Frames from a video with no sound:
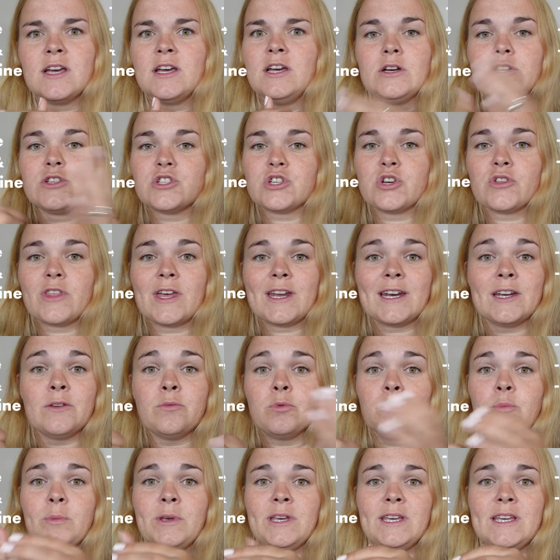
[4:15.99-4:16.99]
so that it
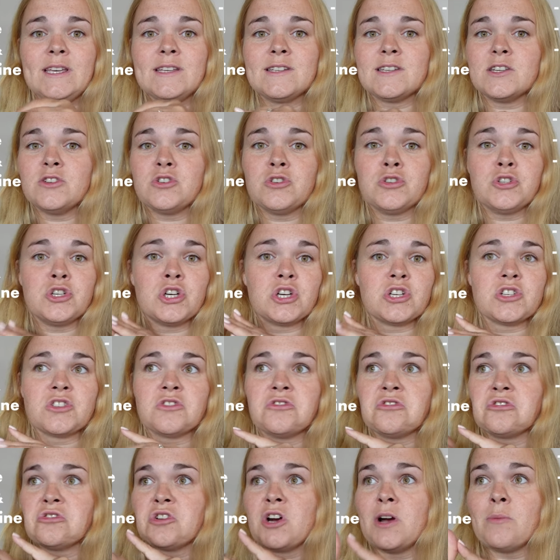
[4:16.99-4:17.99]
would be easy to just
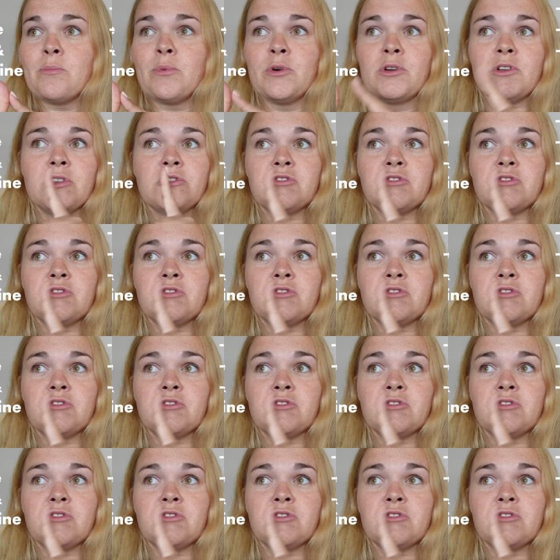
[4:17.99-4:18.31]
jump on a